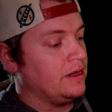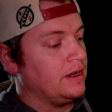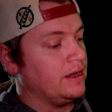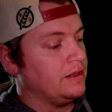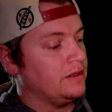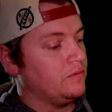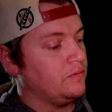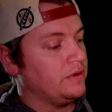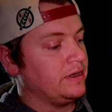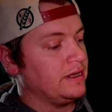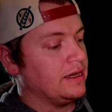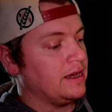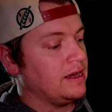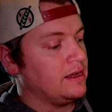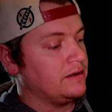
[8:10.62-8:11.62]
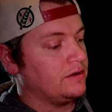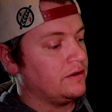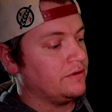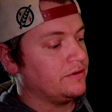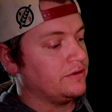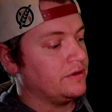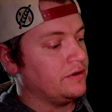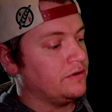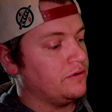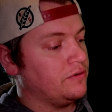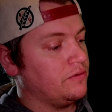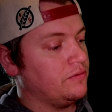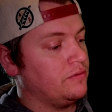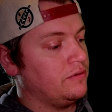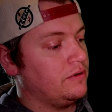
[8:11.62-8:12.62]
And then we got
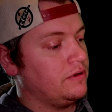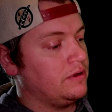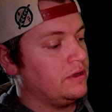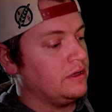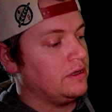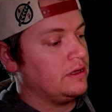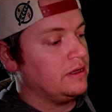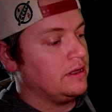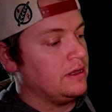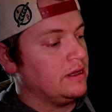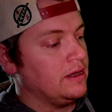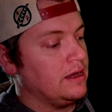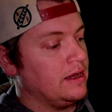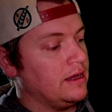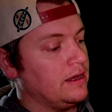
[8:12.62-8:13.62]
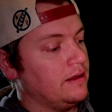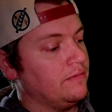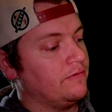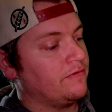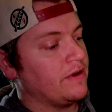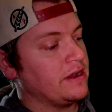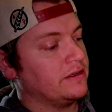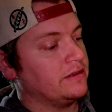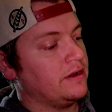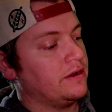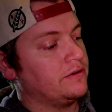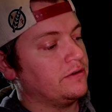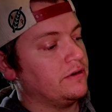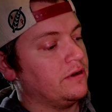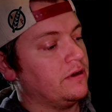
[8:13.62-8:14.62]
also Frank
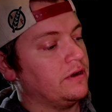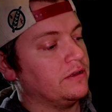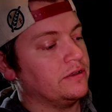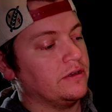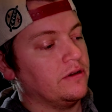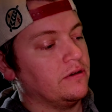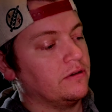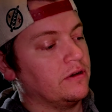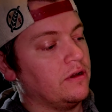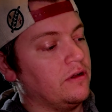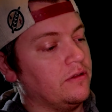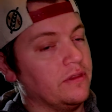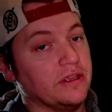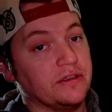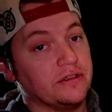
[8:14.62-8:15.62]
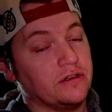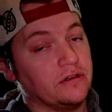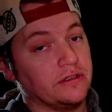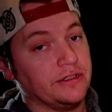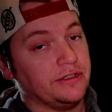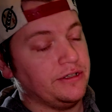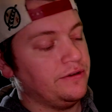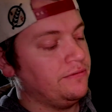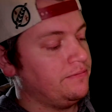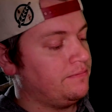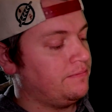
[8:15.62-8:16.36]
Sinatra on a song called This Song Is You.